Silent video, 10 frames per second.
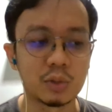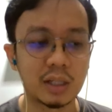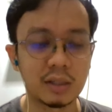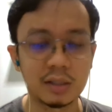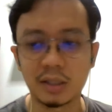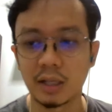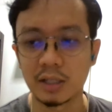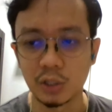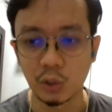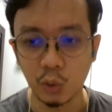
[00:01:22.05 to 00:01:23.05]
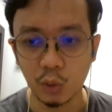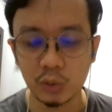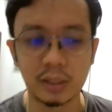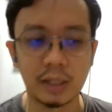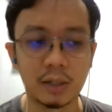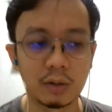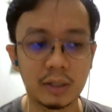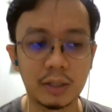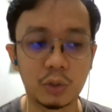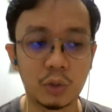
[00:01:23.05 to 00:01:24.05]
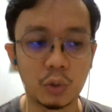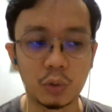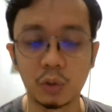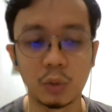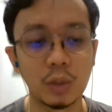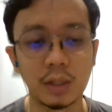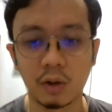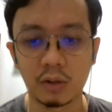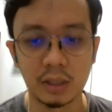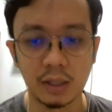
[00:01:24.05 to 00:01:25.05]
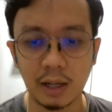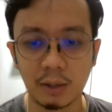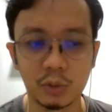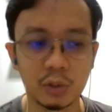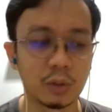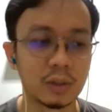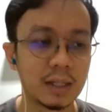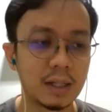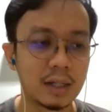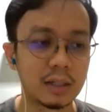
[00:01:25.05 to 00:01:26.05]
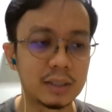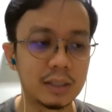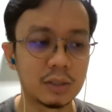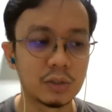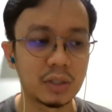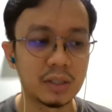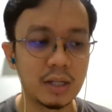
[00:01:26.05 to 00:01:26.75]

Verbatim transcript: to charities and NGOs that already do good work on the ground. Residents